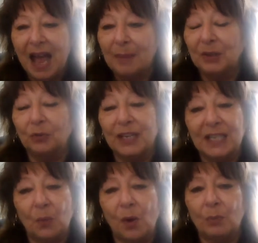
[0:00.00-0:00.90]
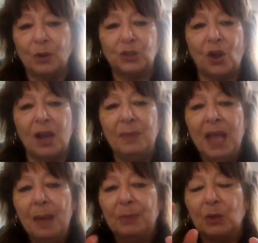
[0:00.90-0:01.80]
I'm going to read that one more time
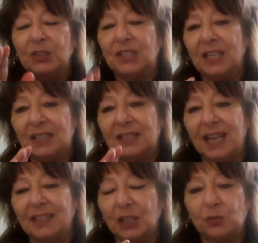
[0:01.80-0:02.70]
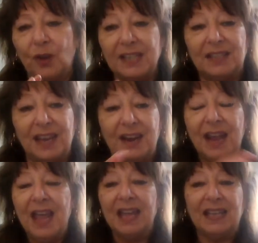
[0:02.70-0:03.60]
because this sentence right
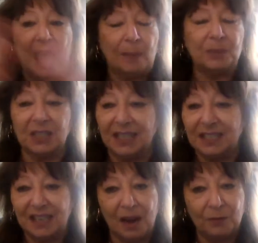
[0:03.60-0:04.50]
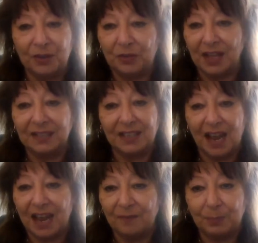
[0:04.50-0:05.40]
there encapsulates everything that
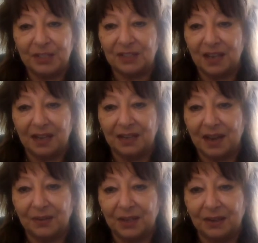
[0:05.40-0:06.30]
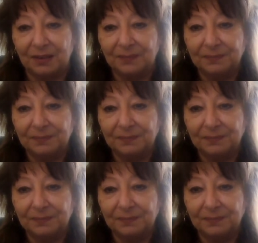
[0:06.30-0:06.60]
I have been saying out here.